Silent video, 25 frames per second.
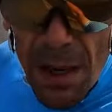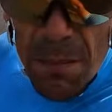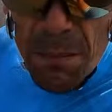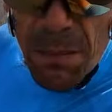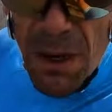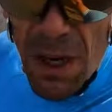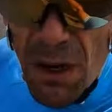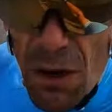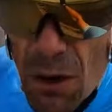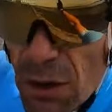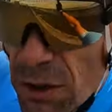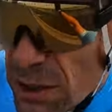
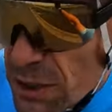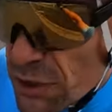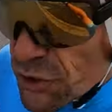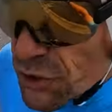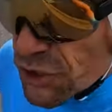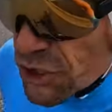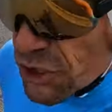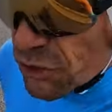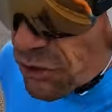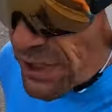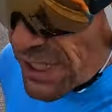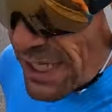my orange
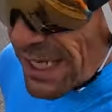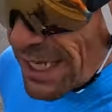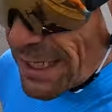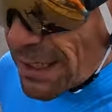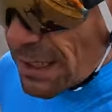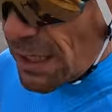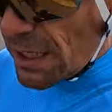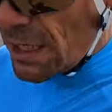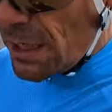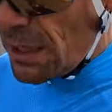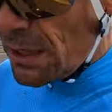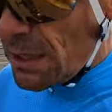Giordano
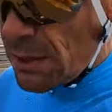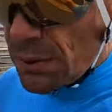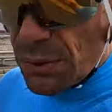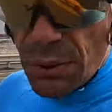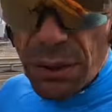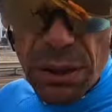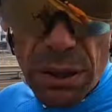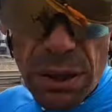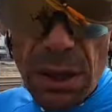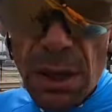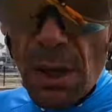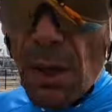kit,
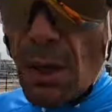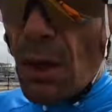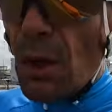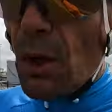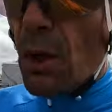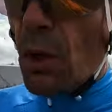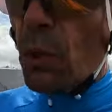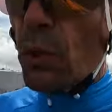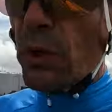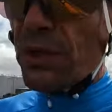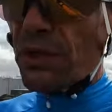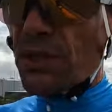
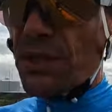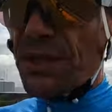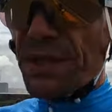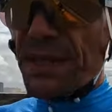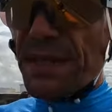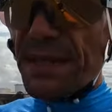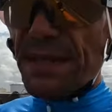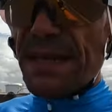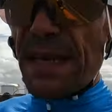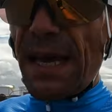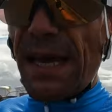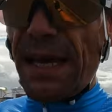which is to
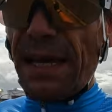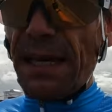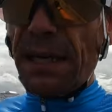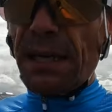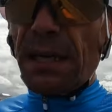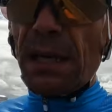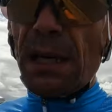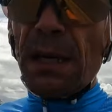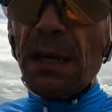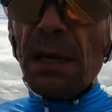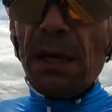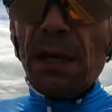say,
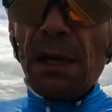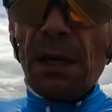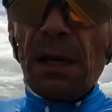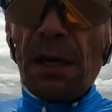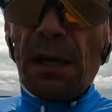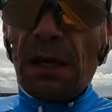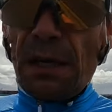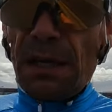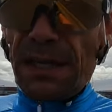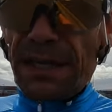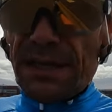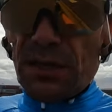
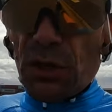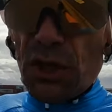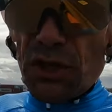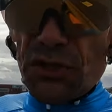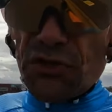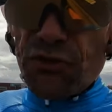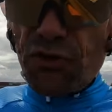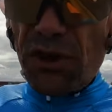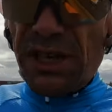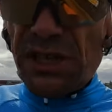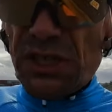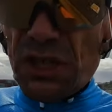it's not
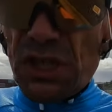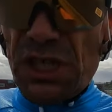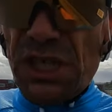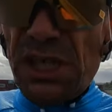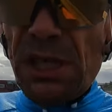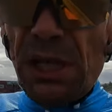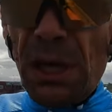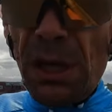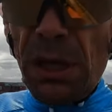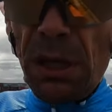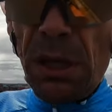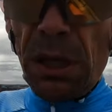stretchy.
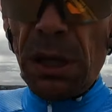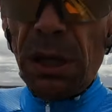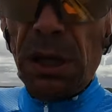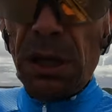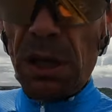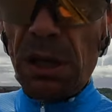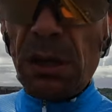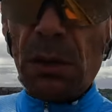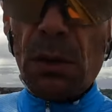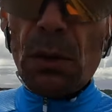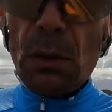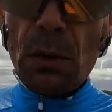
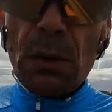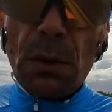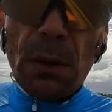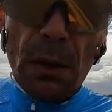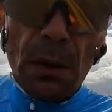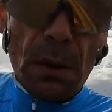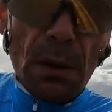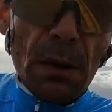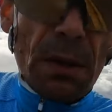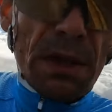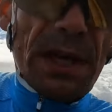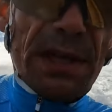
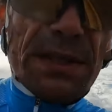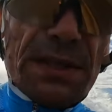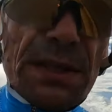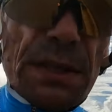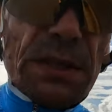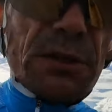There's a